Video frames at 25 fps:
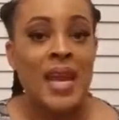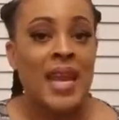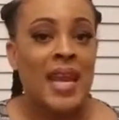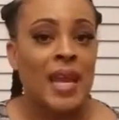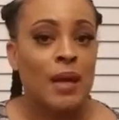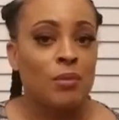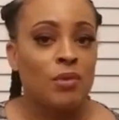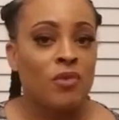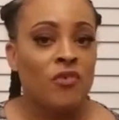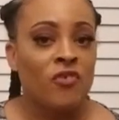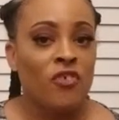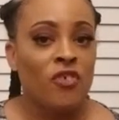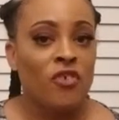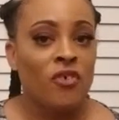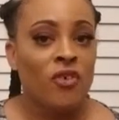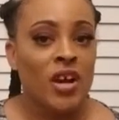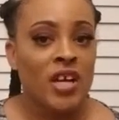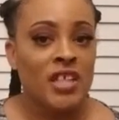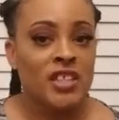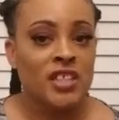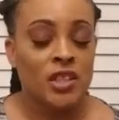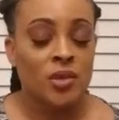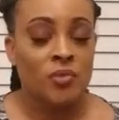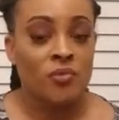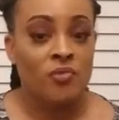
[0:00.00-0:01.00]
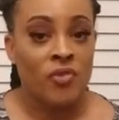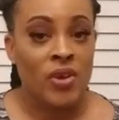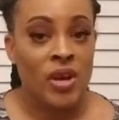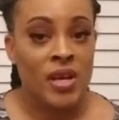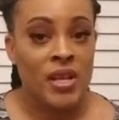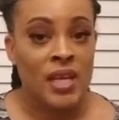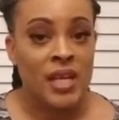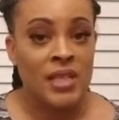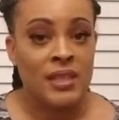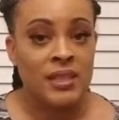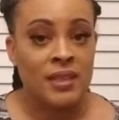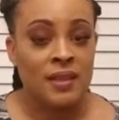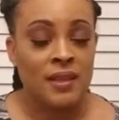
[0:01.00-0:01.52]
Now before I jump
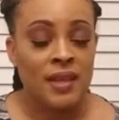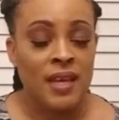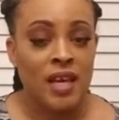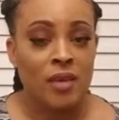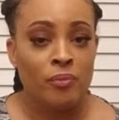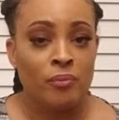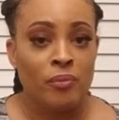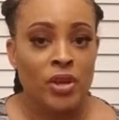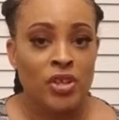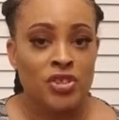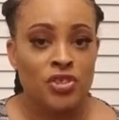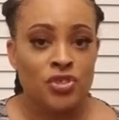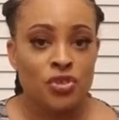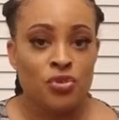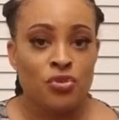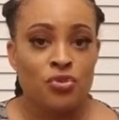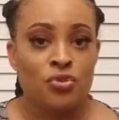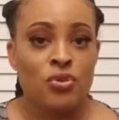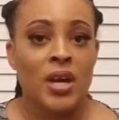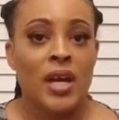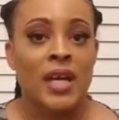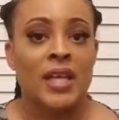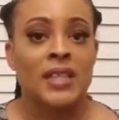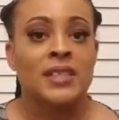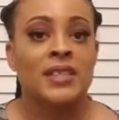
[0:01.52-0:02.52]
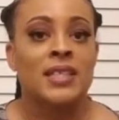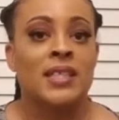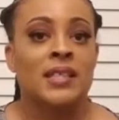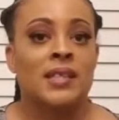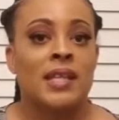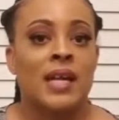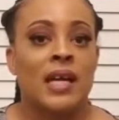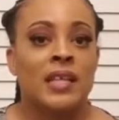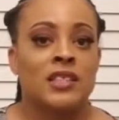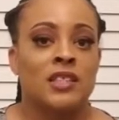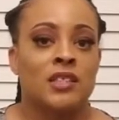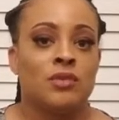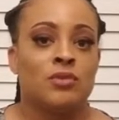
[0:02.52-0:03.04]
right into that, make sure you guys hit
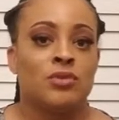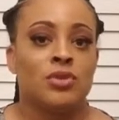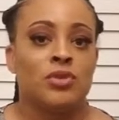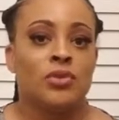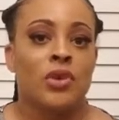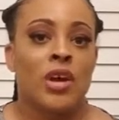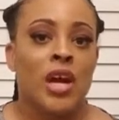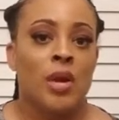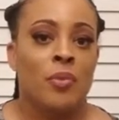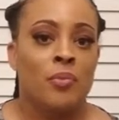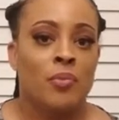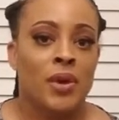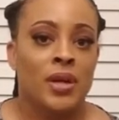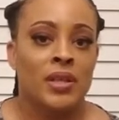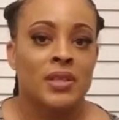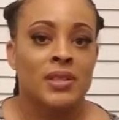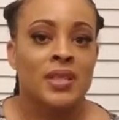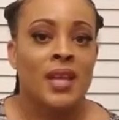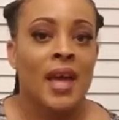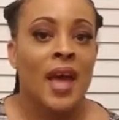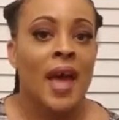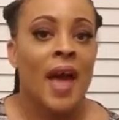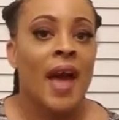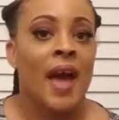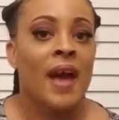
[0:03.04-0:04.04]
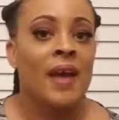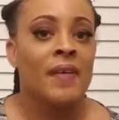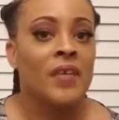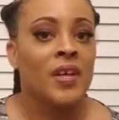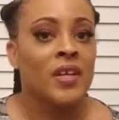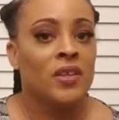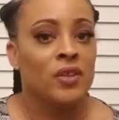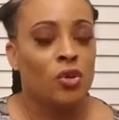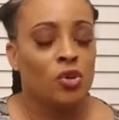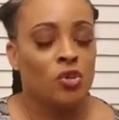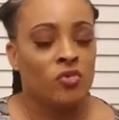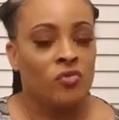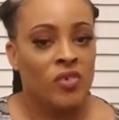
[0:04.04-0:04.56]
that subscribe button and a
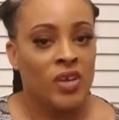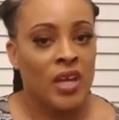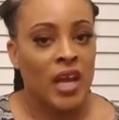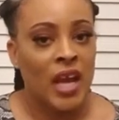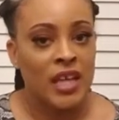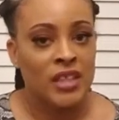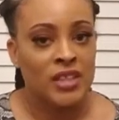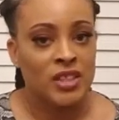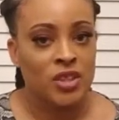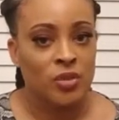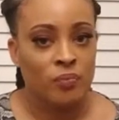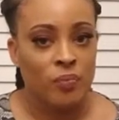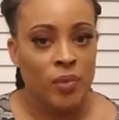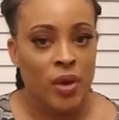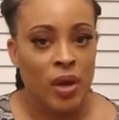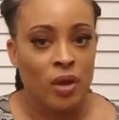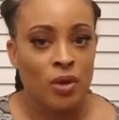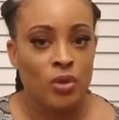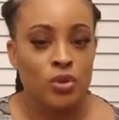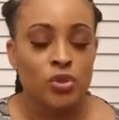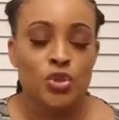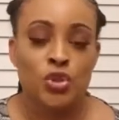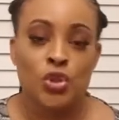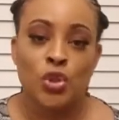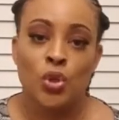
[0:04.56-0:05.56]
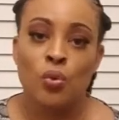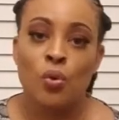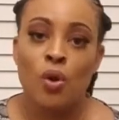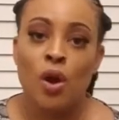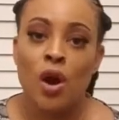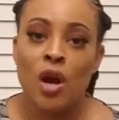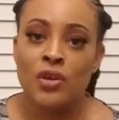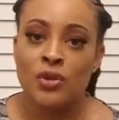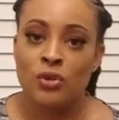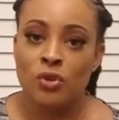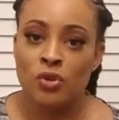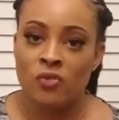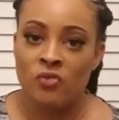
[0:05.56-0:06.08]
notification bell so you
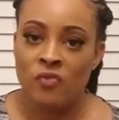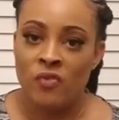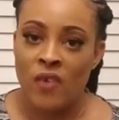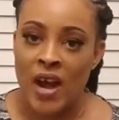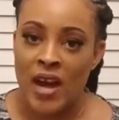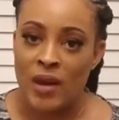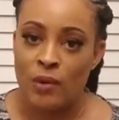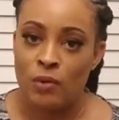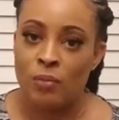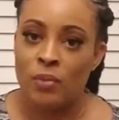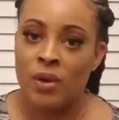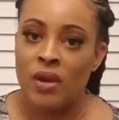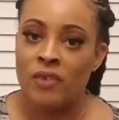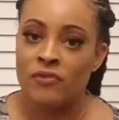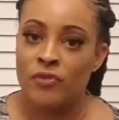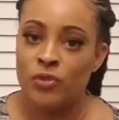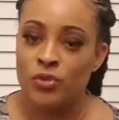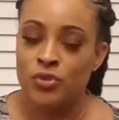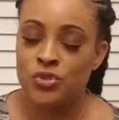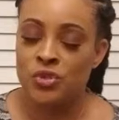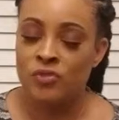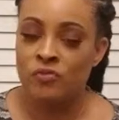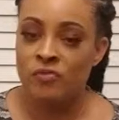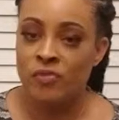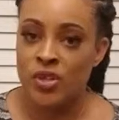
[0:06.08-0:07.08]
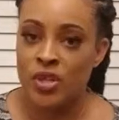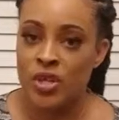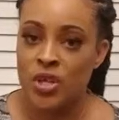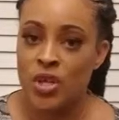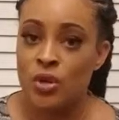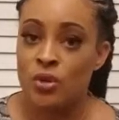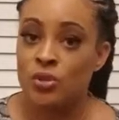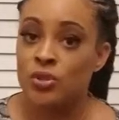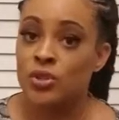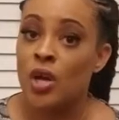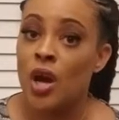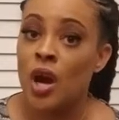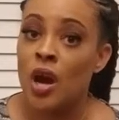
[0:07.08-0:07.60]
are notified when my future
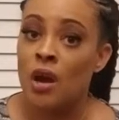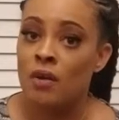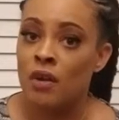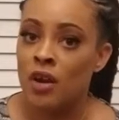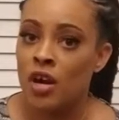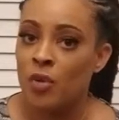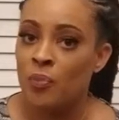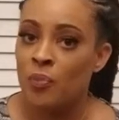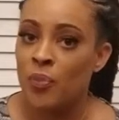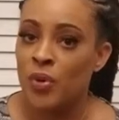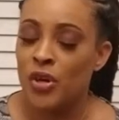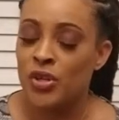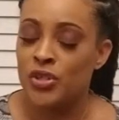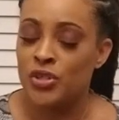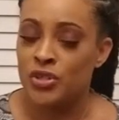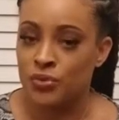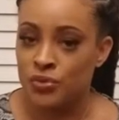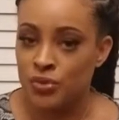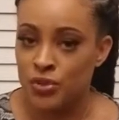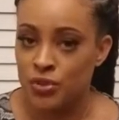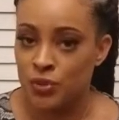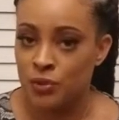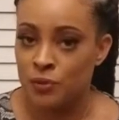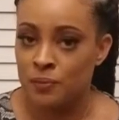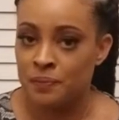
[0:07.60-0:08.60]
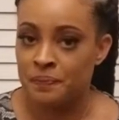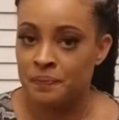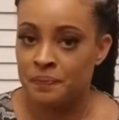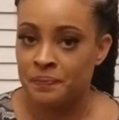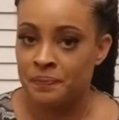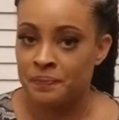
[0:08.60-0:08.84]
videos are up on YouTube.